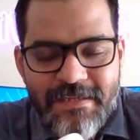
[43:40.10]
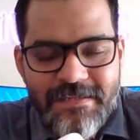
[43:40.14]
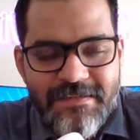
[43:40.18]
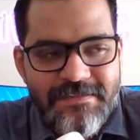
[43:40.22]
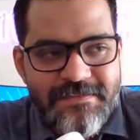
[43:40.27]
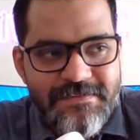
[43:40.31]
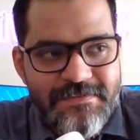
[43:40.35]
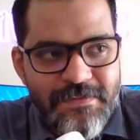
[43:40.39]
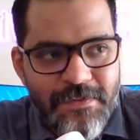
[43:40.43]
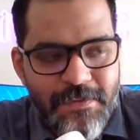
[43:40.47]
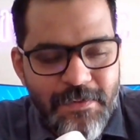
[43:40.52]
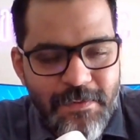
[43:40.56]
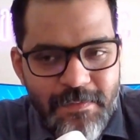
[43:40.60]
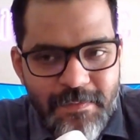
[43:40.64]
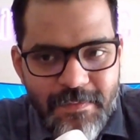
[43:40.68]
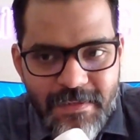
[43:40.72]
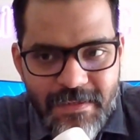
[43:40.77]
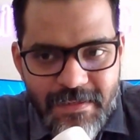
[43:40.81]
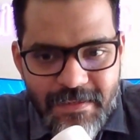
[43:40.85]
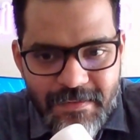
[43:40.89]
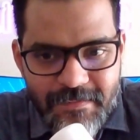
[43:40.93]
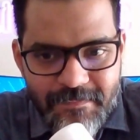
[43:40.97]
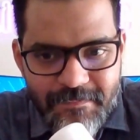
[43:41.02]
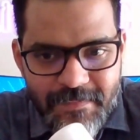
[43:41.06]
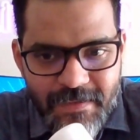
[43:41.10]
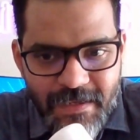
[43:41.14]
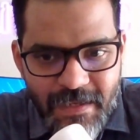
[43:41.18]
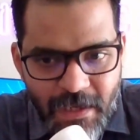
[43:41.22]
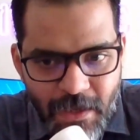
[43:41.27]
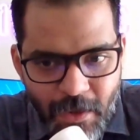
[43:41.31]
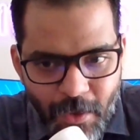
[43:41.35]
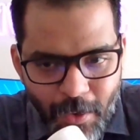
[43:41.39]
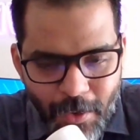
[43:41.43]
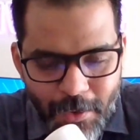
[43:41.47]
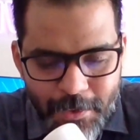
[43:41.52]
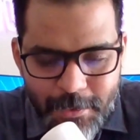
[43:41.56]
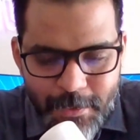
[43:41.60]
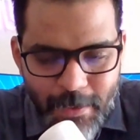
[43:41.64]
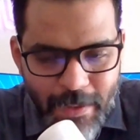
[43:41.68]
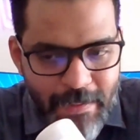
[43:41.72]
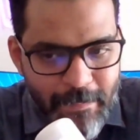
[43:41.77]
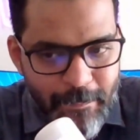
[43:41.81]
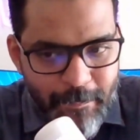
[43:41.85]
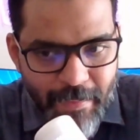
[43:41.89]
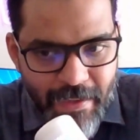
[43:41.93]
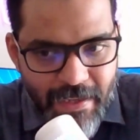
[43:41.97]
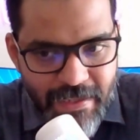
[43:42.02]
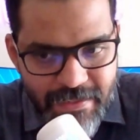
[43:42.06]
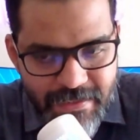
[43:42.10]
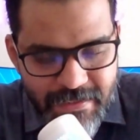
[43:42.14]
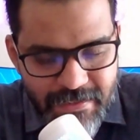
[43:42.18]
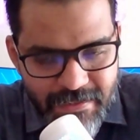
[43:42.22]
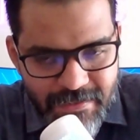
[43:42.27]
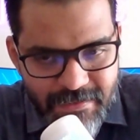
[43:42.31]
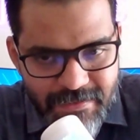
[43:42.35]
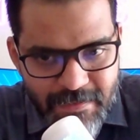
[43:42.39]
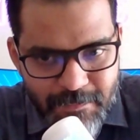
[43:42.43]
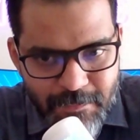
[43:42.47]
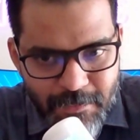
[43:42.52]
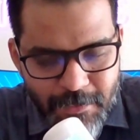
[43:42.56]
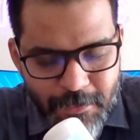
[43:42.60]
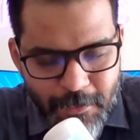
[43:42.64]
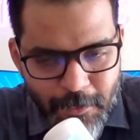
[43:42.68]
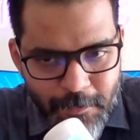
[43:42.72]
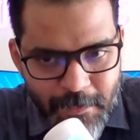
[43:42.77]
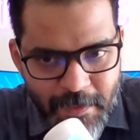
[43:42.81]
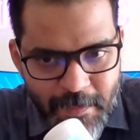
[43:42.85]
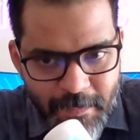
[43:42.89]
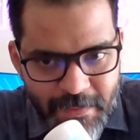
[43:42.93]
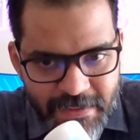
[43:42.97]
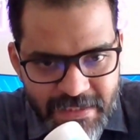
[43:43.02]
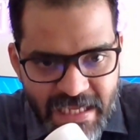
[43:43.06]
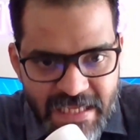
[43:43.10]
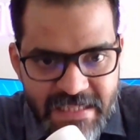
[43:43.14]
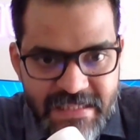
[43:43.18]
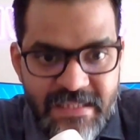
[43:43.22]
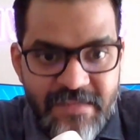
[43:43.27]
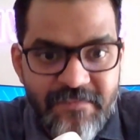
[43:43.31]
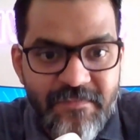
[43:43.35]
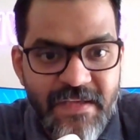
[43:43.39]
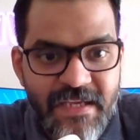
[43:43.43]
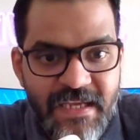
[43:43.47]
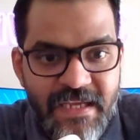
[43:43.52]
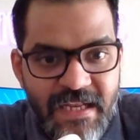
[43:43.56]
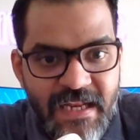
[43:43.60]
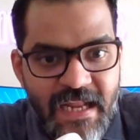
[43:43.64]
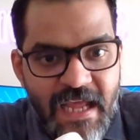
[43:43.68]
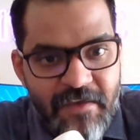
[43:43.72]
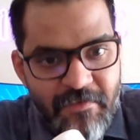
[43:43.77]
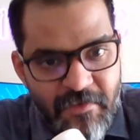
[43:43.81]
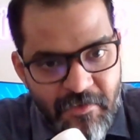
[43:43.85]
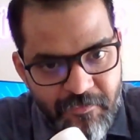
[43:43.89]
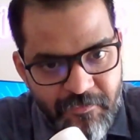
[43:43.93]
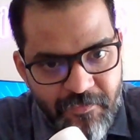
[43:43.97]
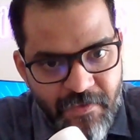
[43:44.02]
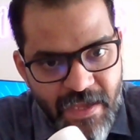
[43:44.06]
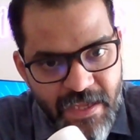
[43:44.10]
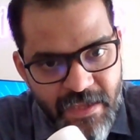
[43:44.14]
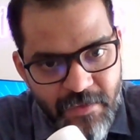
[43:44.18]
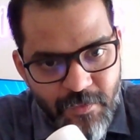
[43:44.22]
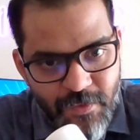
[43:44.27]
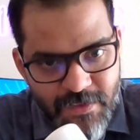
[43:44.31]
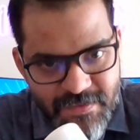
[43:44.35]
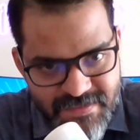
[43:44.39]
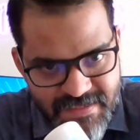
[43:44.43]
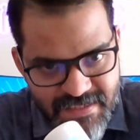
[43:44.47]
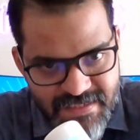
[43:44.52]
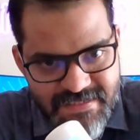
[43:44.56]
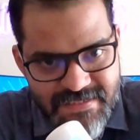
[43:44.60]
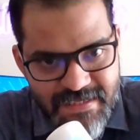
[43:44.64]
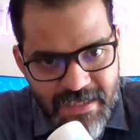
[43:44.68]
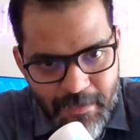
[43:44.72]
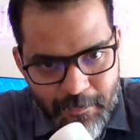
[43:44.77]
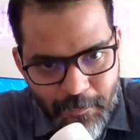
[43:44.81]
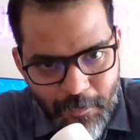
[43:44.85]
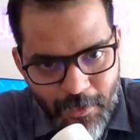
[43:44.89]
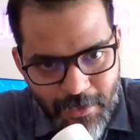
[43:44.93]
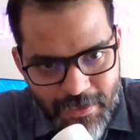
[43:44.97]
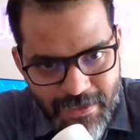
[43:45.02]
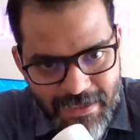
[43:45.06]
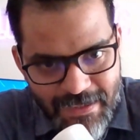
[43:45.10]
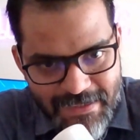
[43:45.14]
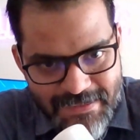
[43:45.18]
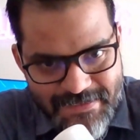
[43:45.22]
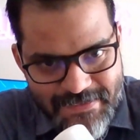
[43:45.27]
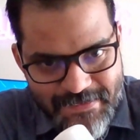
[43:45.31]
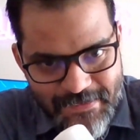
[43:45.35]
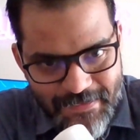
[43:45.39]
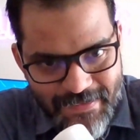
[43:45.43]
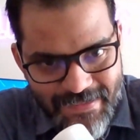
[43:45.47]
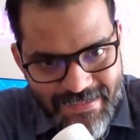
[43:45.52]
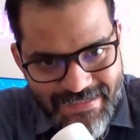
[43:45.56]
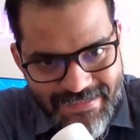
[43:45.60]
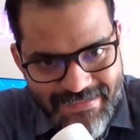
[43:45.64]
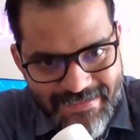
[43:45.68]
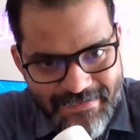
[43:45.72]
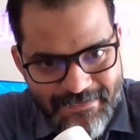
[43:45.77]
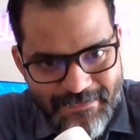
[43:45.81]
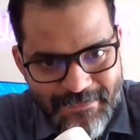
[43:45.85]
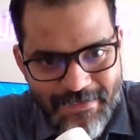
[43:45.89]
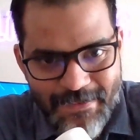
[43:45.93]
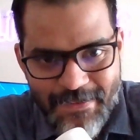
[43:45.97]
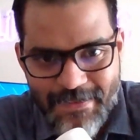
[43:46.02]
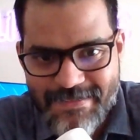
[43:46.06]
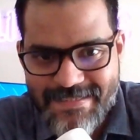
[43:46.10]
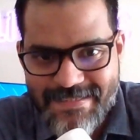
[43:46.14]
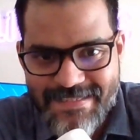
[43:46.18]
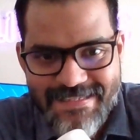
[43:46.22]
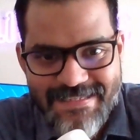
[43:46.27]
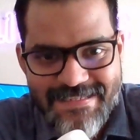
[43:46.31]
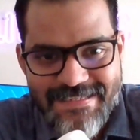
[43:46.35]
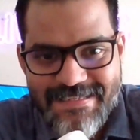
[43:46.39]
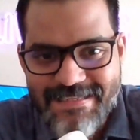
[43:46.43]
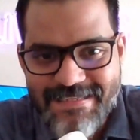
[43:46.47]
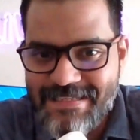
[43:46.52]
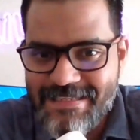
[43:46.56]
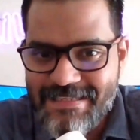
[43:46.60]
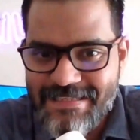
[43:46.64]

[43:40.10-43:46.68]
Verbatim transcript: I mean, so uh, a lot to unpack here about homeopathy. I think we can have a five or six hour podcast on it because it's